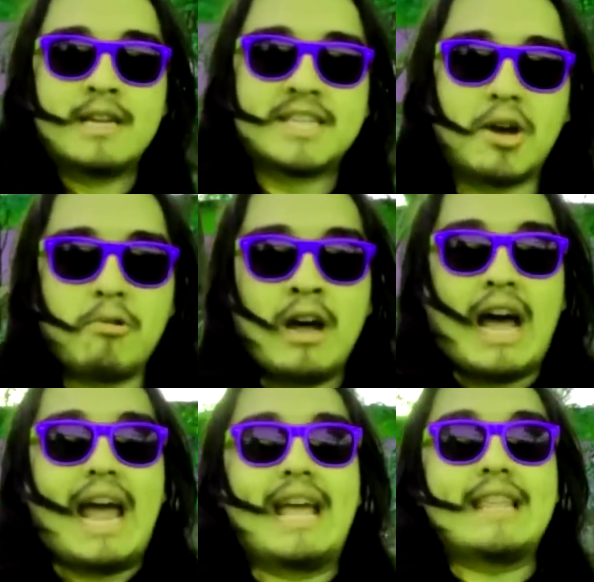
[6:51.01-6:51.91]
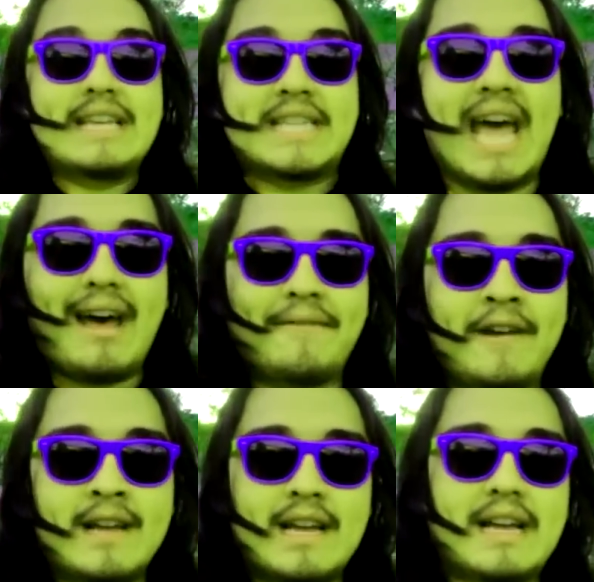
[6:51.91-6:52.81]
So I at least
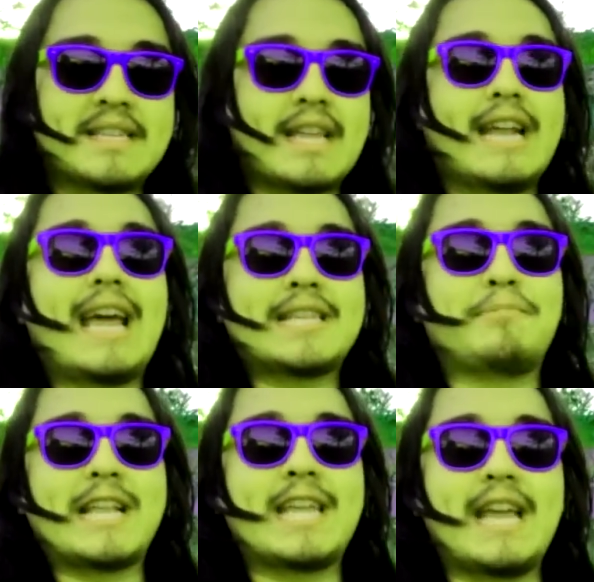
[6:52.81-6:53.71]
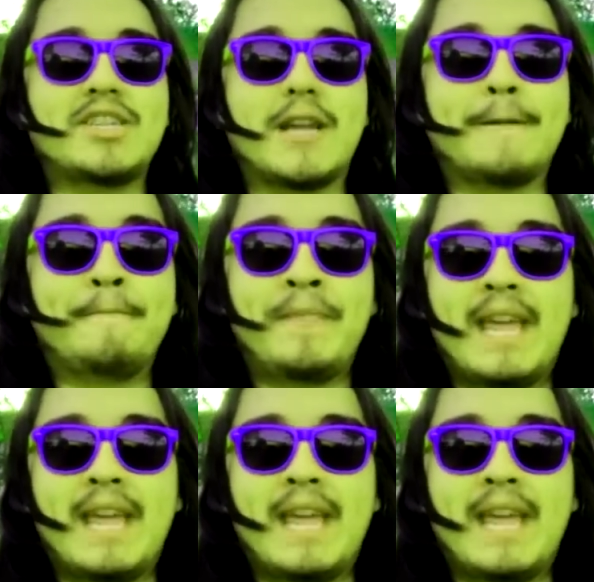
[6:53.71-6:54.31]
have a slight expectation